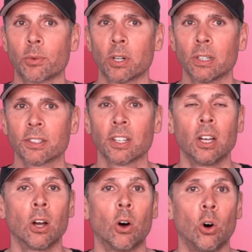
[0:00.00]
world,
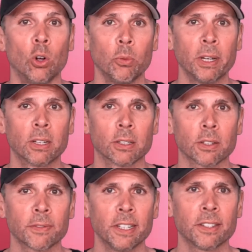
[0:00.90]
all because
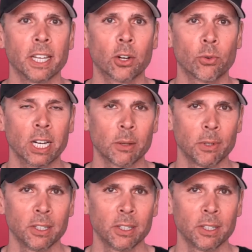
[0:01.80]
of this incredible